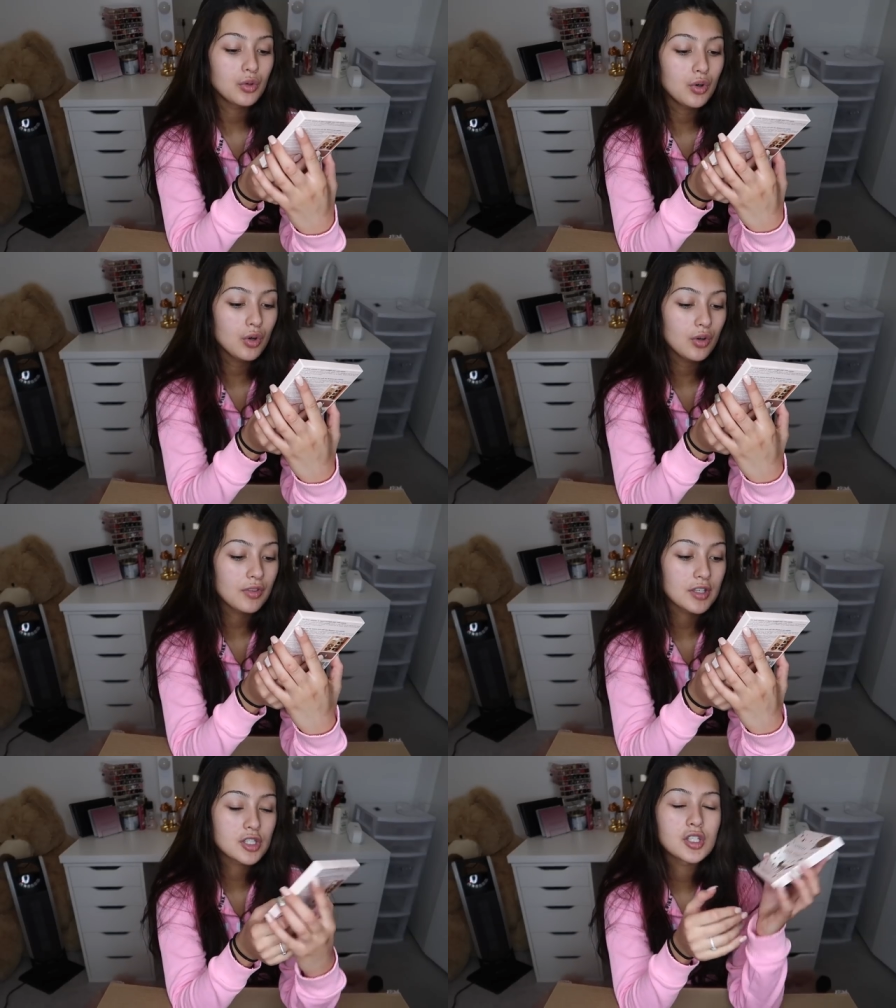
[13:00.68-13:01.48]
Ooh,
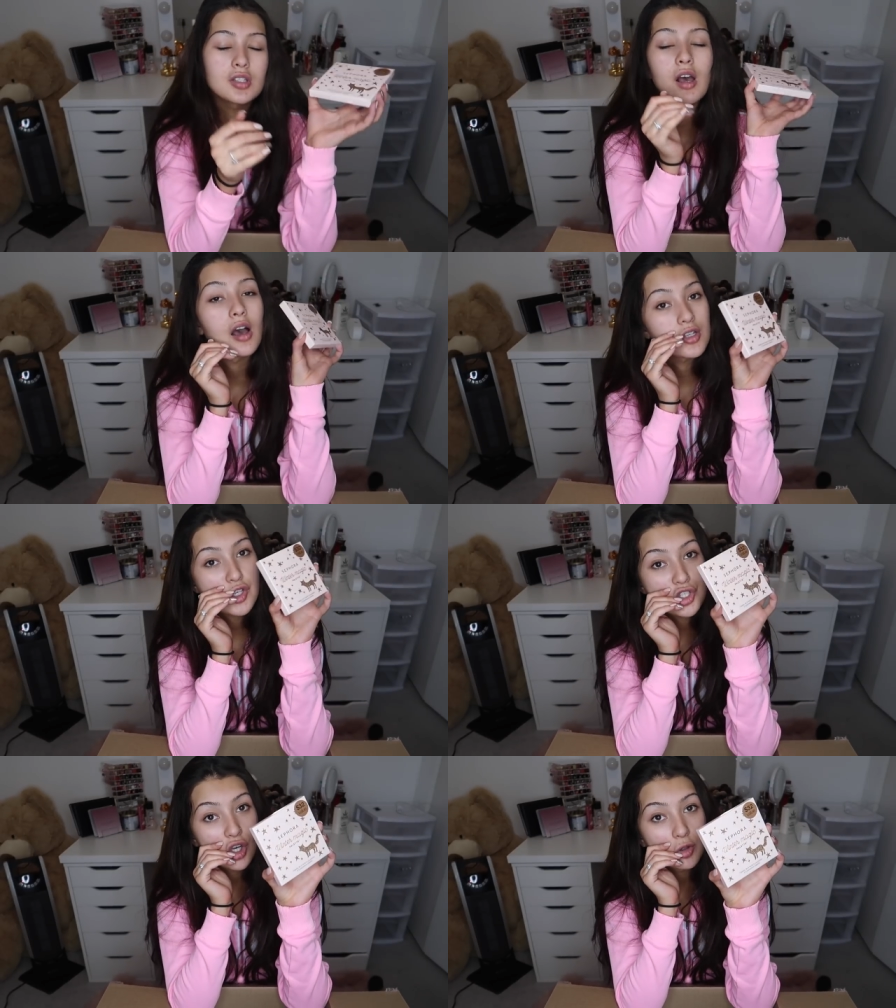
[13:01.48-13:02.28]
this is
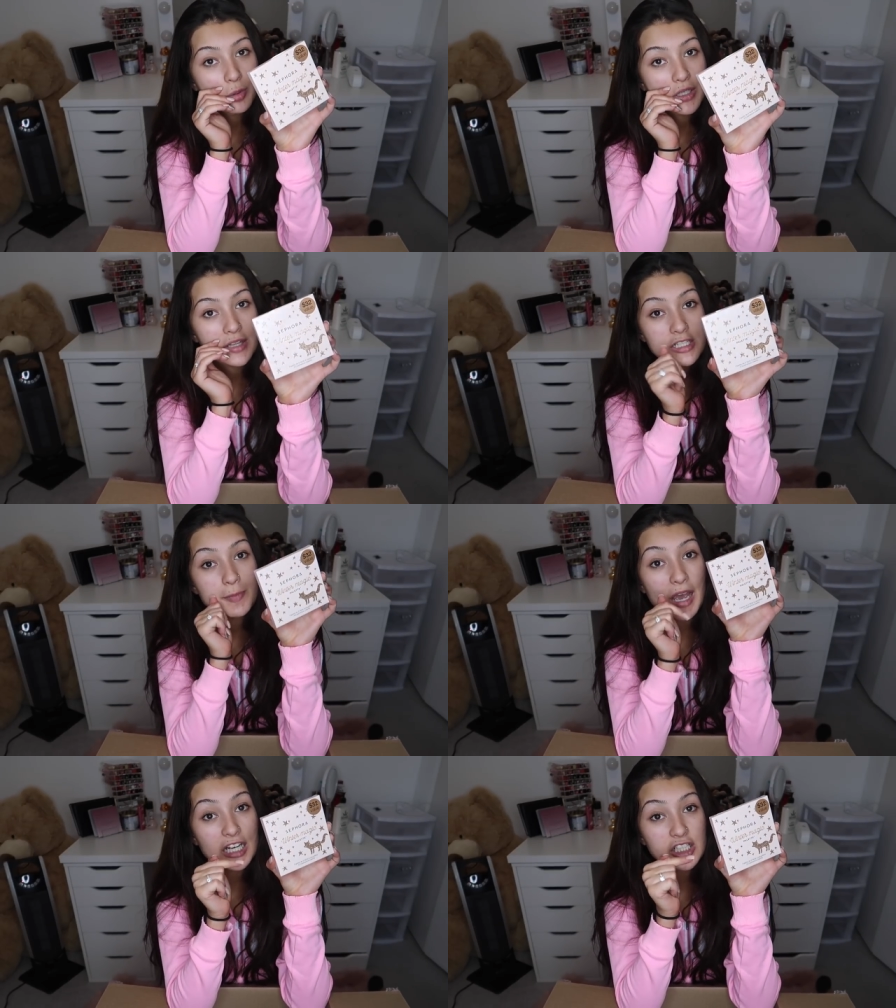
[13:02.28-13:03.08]
so pretty. This
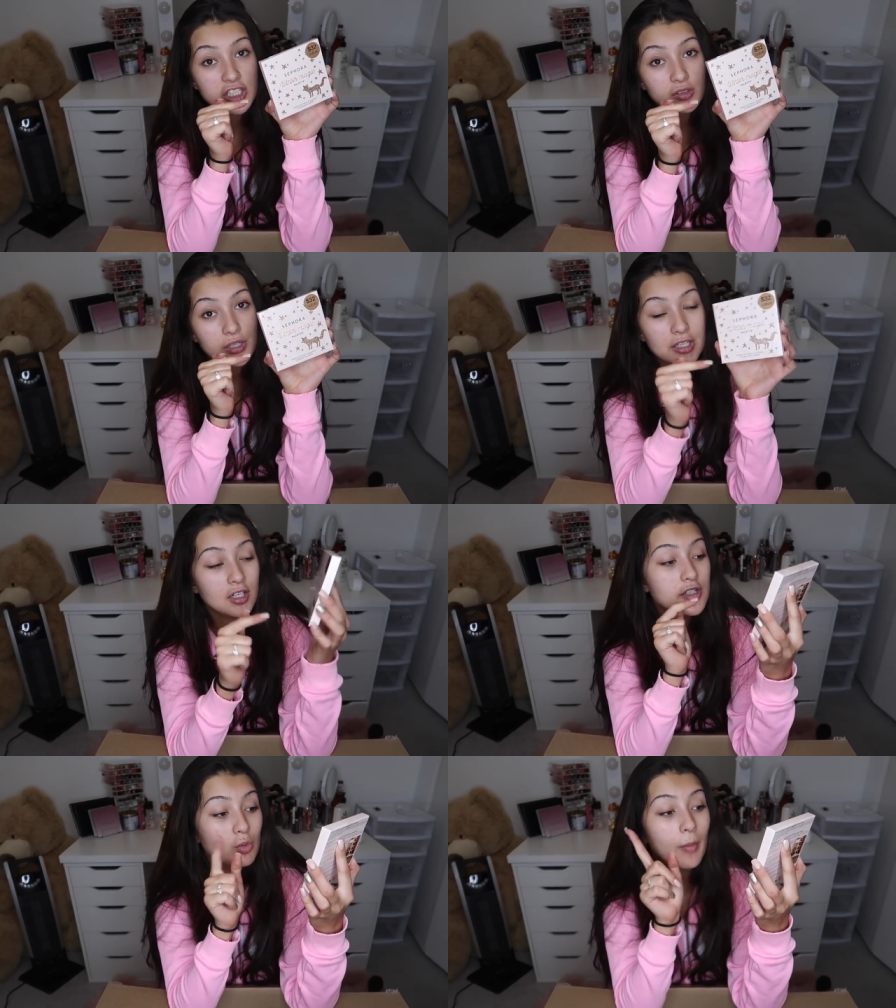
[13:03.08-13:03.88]
packaging right
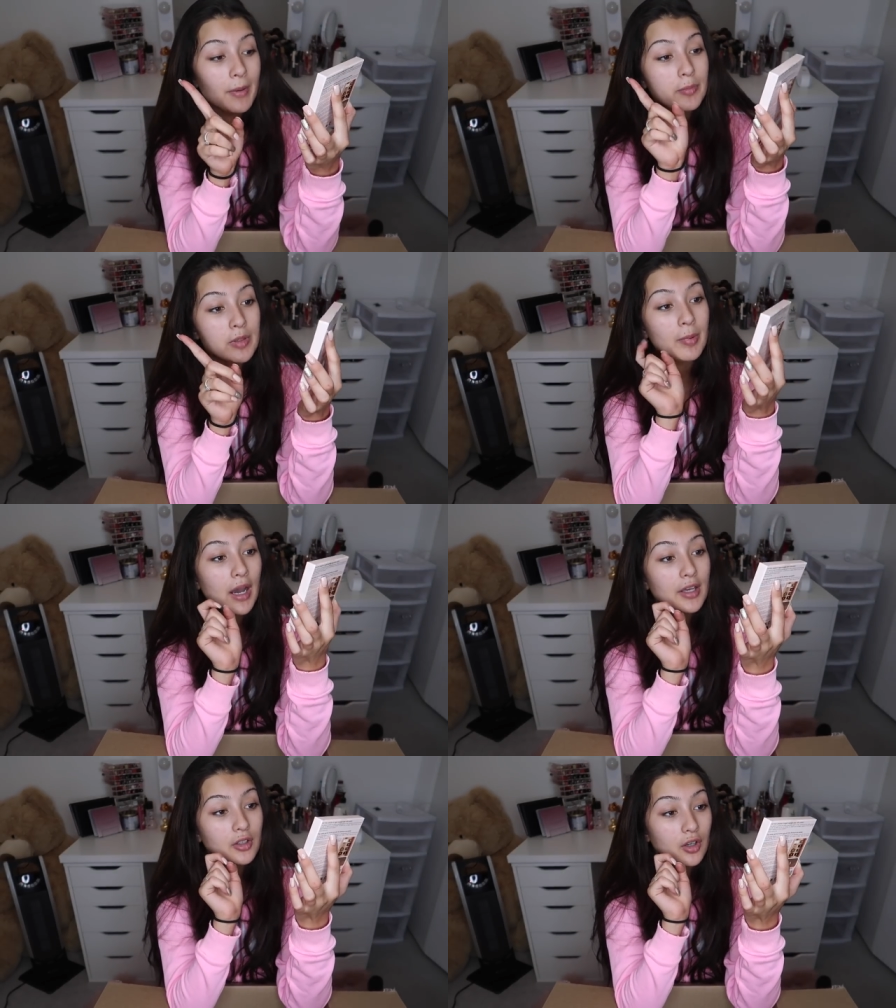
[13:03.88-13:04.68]
here is what made me
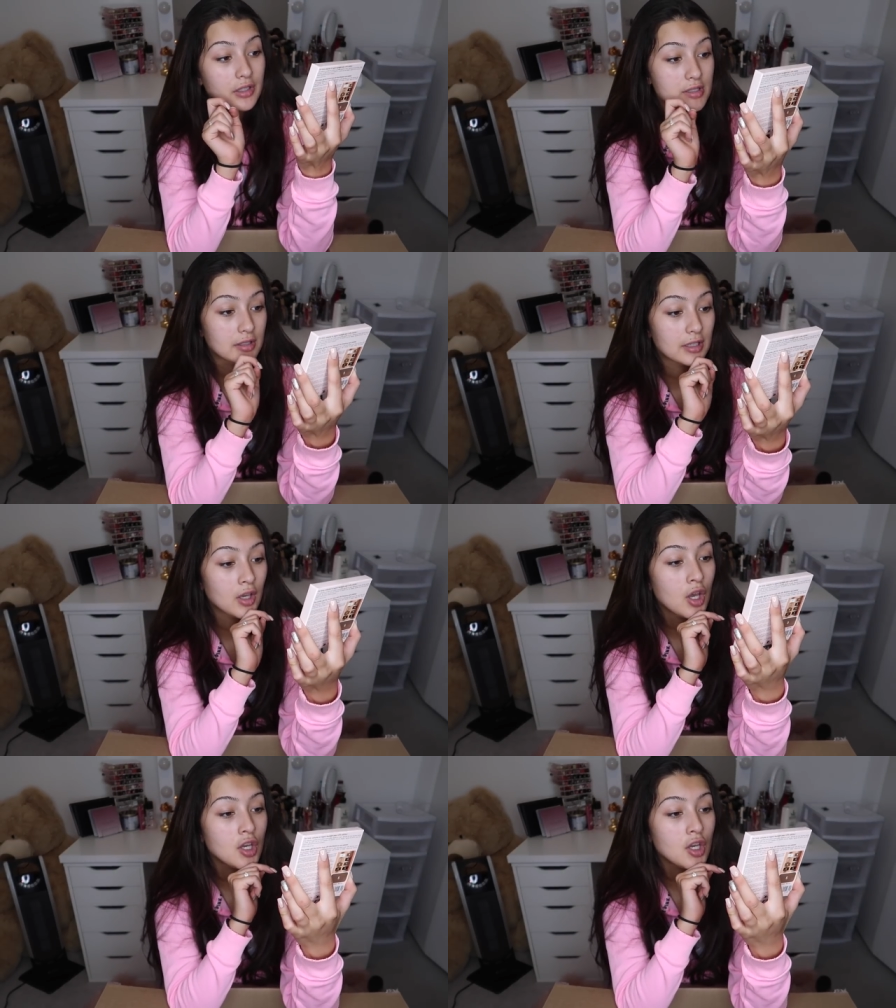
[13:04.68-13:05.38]
buy it, honestly.